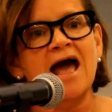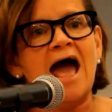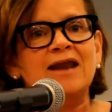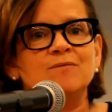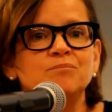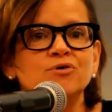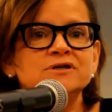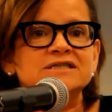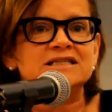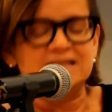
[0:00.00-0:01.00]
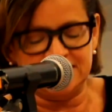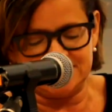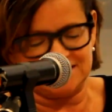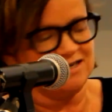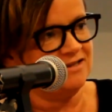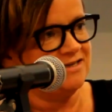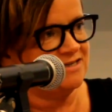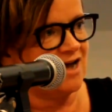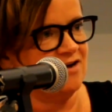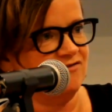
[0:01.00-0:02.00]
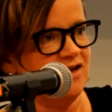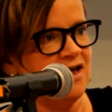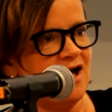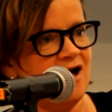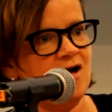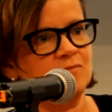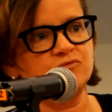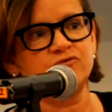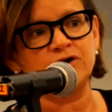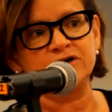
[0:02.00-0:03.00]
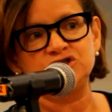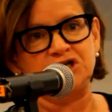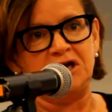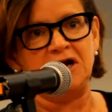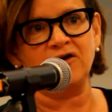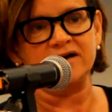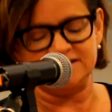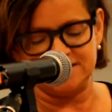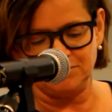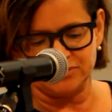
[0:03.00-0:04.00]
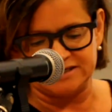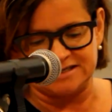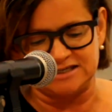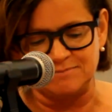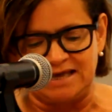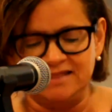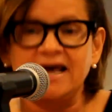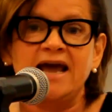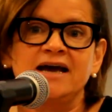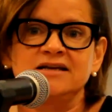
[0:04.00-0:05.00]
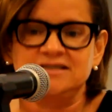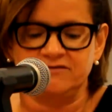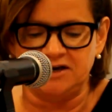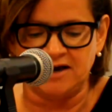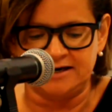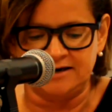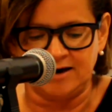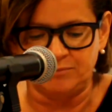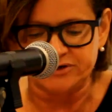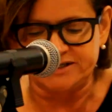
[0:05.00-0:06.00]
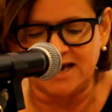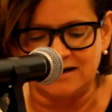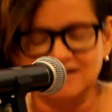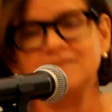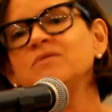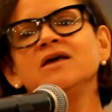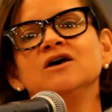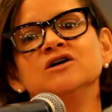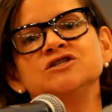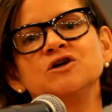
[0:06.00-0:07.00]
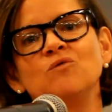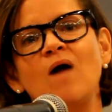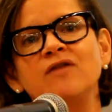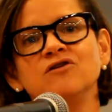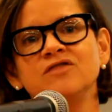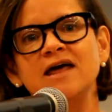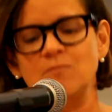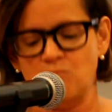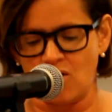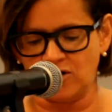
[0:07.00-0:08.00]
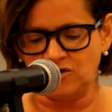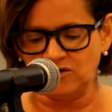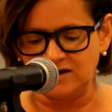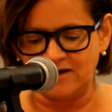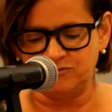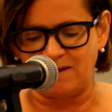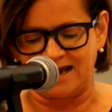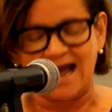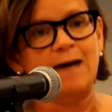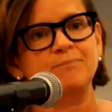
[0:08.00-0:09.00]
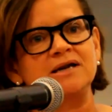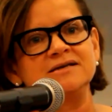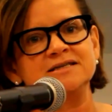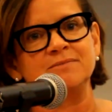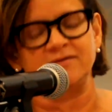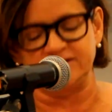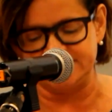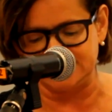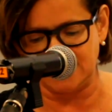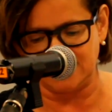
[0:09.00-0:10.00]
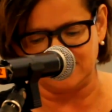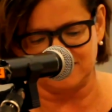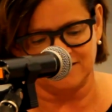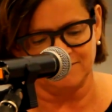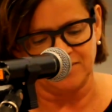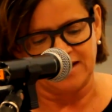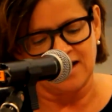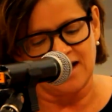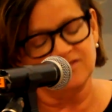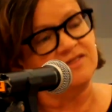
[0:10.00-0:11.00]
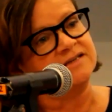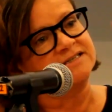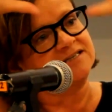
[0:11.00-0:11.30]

And it puts this kind of very generic symbol system in the hands of the 99%. So rather than a marker left by capitalism and the state, this